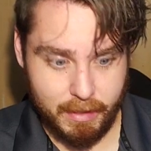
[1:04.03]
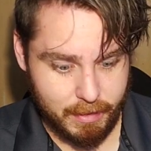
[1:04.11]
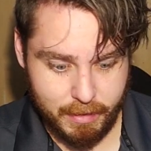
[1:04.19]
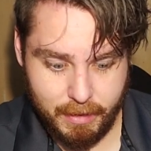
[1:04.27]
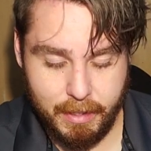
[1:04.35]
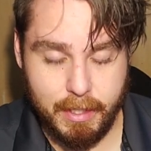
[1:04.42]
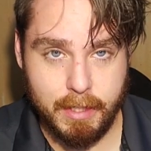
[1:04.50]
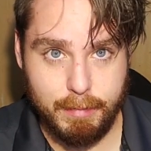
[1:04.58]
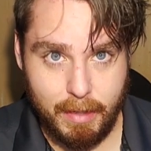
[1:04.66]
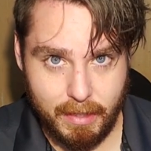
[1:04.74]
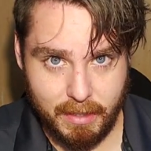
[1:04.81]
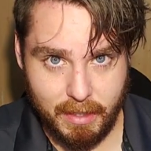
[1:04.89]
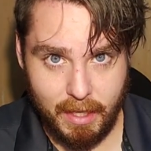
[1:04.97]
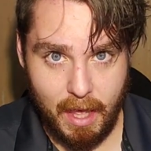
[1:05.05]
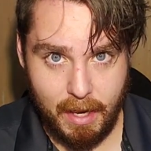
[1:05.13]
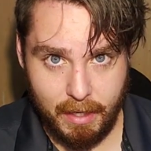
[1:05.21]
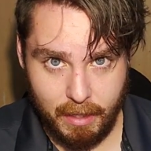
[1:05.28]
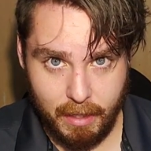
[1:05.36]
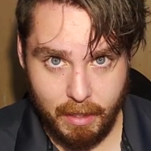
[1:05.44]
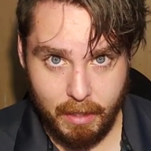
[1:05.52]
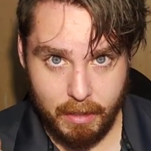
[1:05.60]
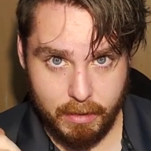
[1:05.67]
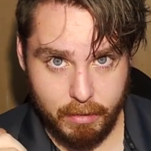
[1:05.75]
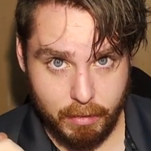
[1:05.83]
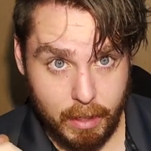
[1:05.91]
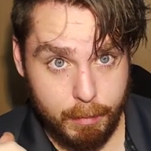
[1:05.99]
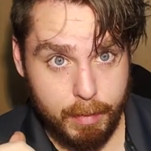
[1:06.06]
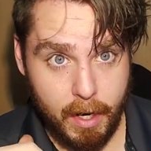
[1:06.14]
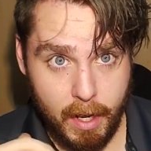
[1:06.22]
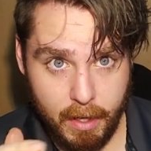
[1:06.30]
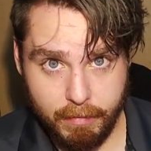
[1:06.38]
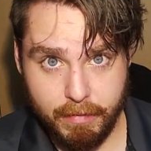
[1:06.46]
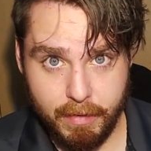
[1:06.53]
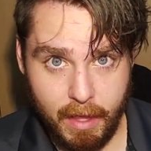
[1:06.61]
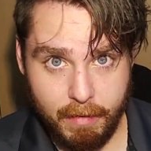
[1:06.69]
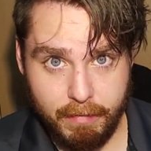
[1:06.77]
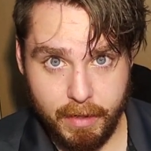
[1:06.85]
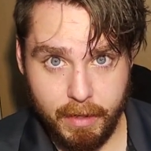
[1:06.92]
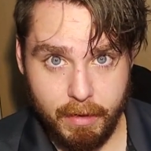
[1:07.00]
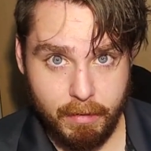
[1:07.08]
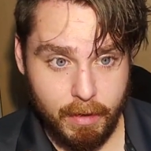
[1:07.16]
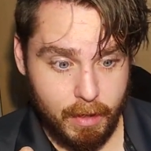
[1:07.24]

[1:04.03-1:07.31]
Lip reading: it's just going to dispense the candy. So keep an eye out for that video.